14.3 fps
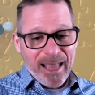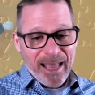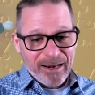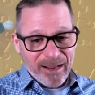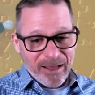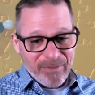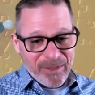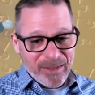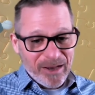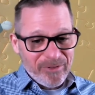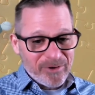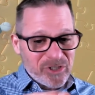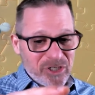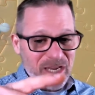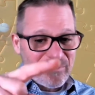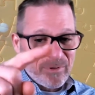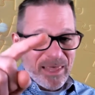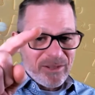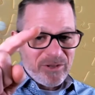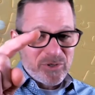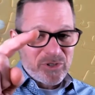And on the other shape of
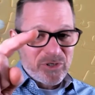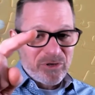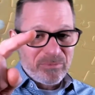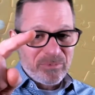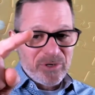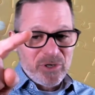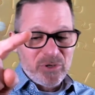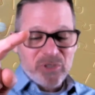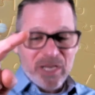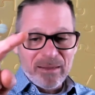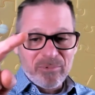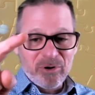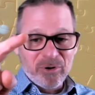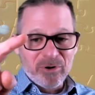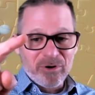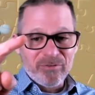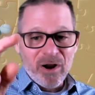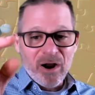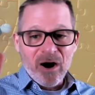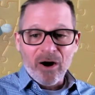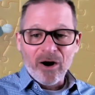that U-shaped curve
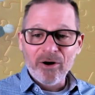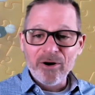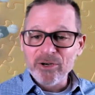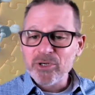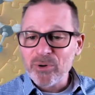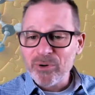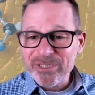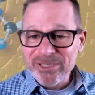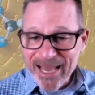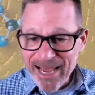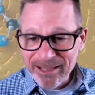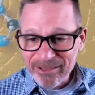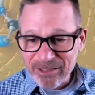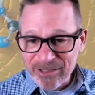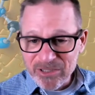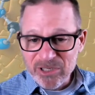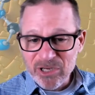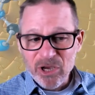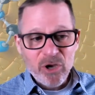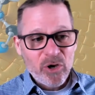are endurance athletes